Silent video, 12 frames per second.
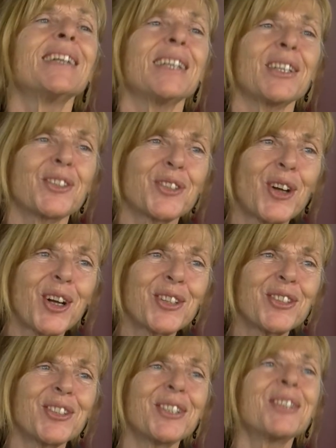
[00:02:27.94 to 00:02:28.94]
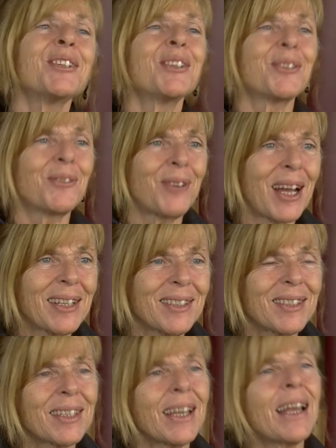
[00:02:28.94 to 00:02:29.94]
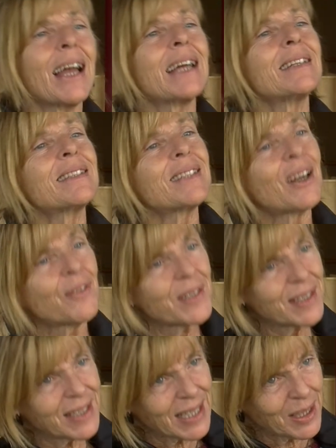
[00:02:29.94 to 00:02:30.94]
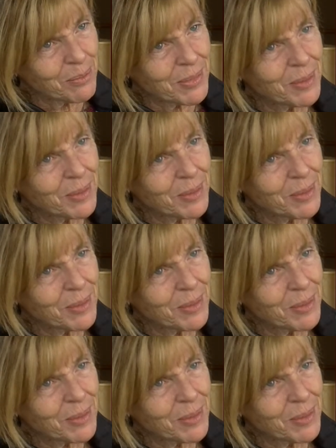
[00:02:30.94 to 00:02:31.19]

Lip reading: exhaustion, rest, and self-esteem.